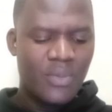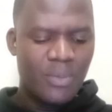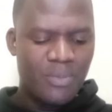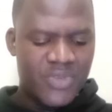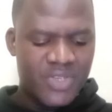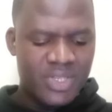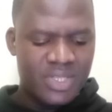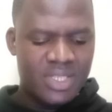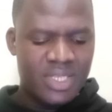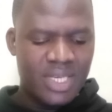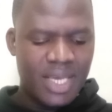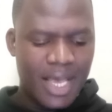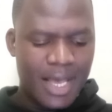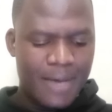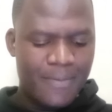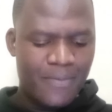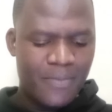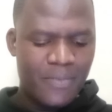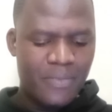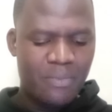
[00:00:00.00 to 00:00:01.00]

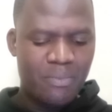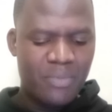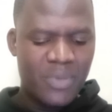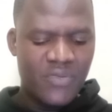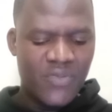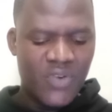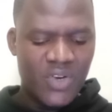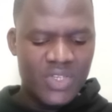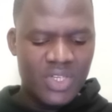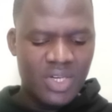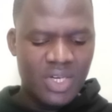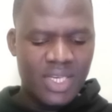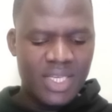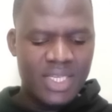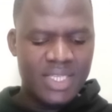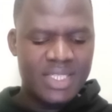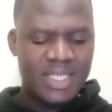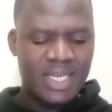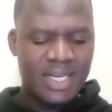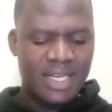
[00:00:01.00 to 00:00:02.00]
CCM before
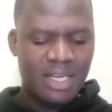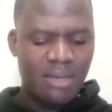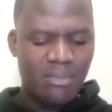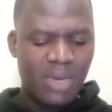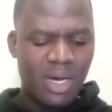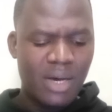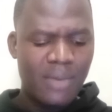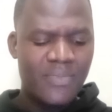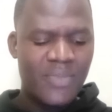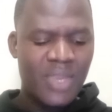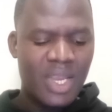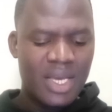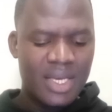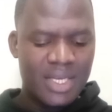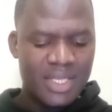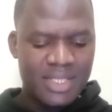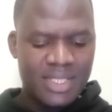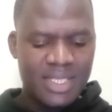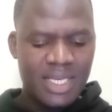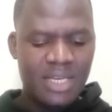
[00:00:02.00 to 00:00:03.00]
joining Chadema,
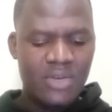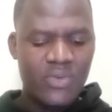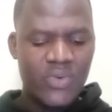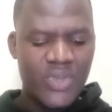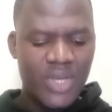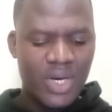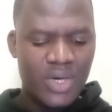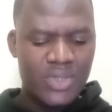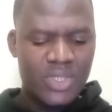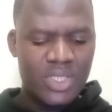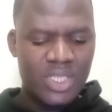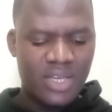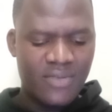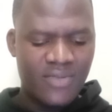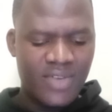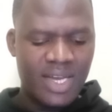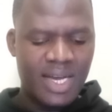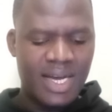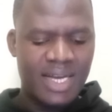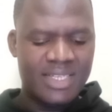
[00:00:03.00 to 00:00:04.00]
he said without
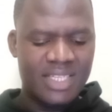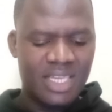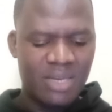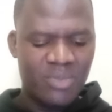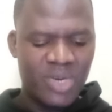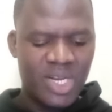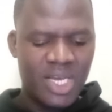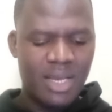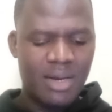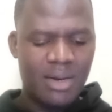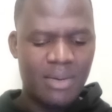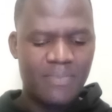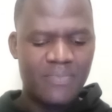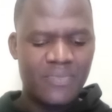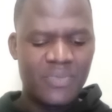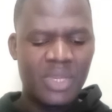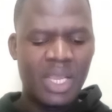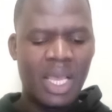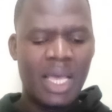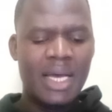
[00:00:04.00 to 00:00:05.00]
giving a timeline.
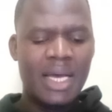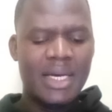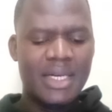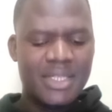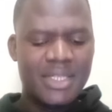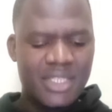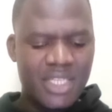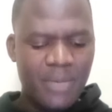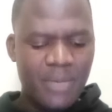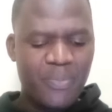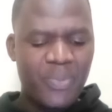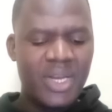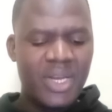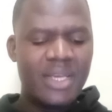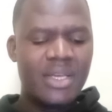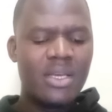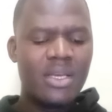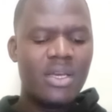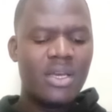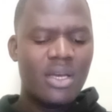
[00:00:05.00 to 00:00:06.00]

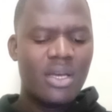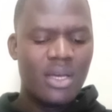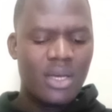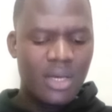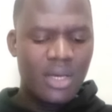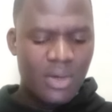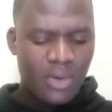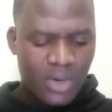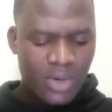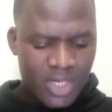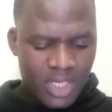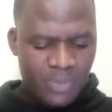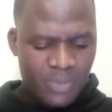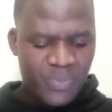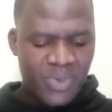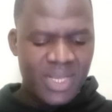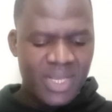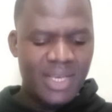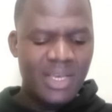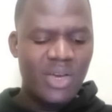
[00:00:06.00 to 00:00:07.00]
Deeply,
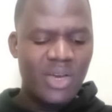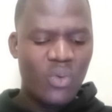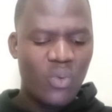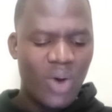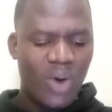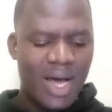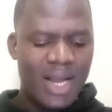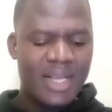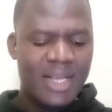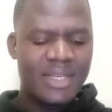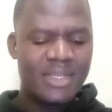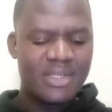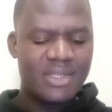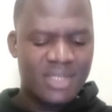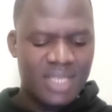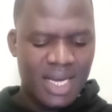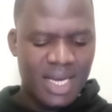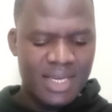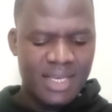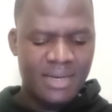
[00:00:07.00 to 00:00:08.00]
deeply worrying
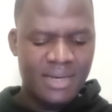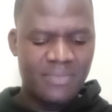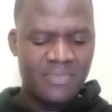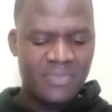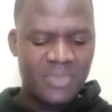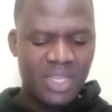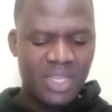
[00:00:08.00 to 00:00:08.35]
sign.